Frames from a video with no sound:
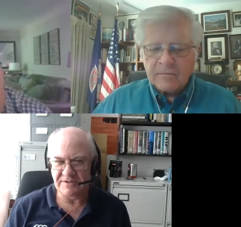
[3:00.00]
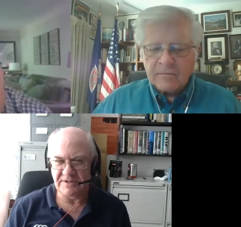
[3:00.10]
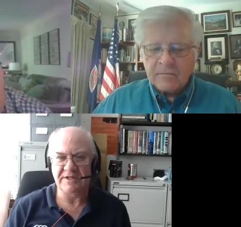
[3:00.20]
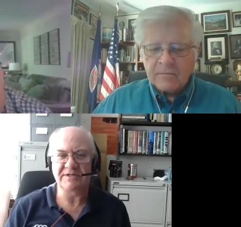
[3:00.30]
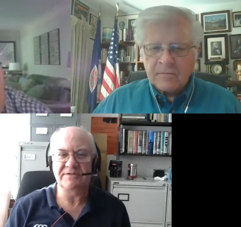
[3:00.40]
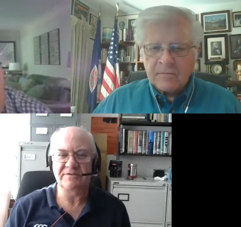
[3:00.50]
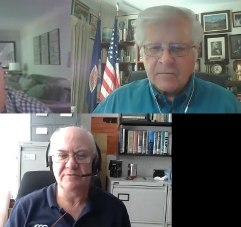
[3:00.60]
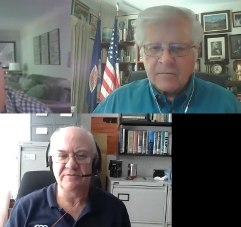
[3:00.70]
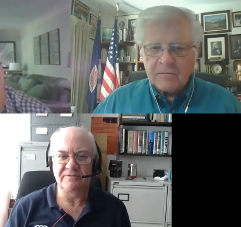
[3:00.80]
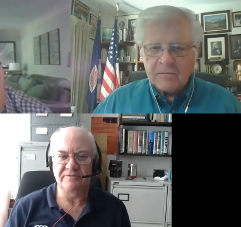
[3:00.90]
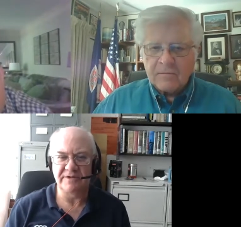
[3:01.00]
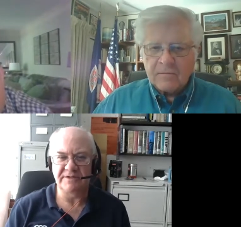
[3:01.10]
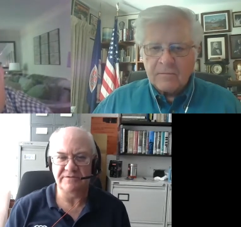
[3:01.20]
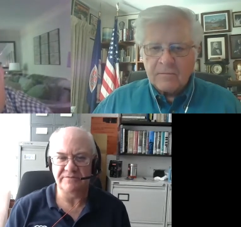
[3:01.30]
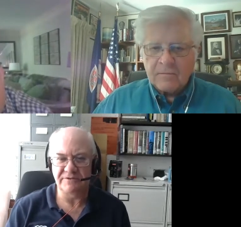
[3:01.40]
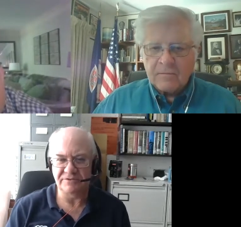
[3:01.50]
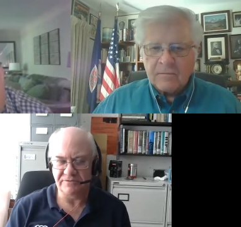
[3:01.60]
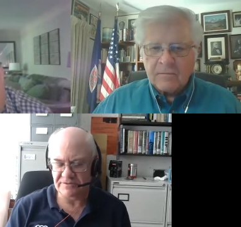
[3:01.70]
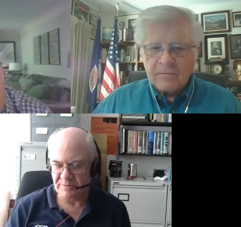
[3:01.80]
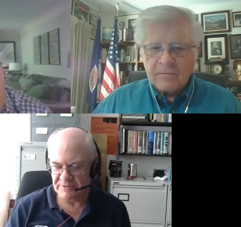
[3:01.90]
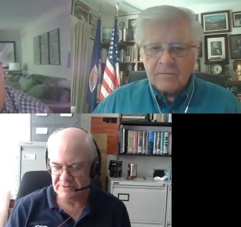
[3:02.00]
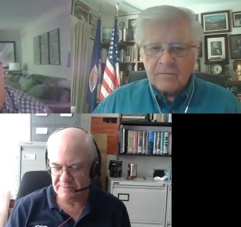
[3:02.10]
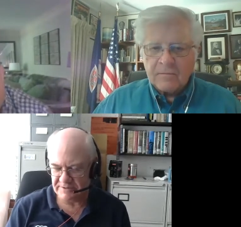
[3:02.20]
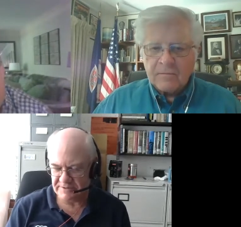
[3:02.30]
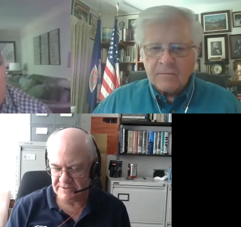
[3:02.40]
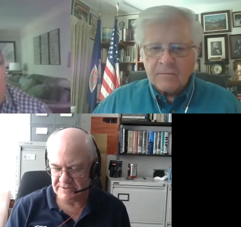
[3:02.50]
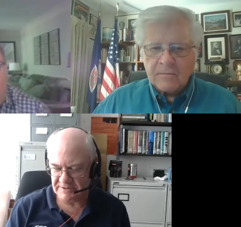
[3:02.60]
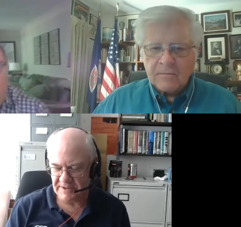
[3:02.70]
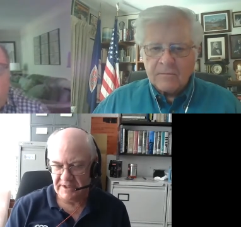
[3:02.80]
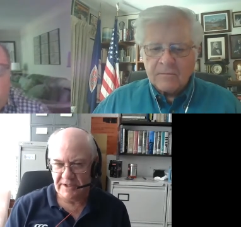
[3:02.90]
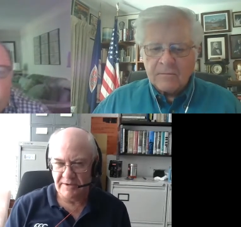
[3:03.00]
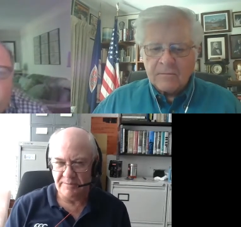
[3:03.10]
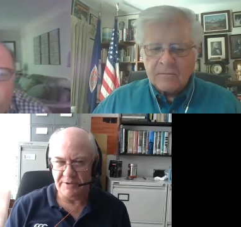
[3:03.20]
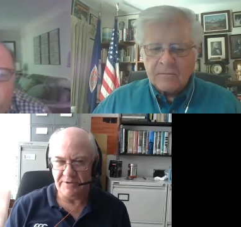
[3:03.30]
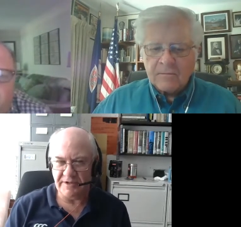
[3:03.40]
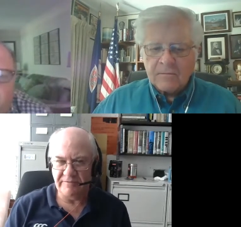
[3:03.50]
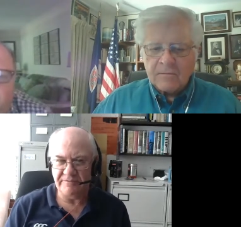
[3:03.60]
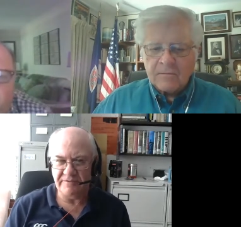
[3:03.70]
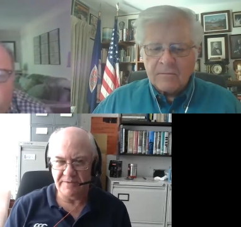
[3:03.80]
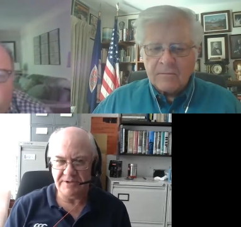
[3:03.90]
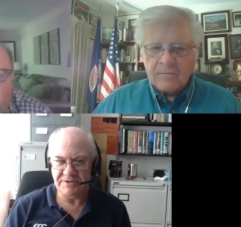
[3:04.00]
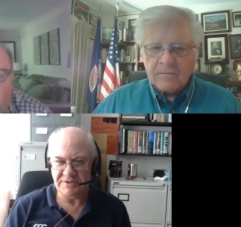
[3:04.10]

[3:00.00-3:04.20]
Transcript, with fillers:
Speaker 1: tasked with various official responsibilities, but the information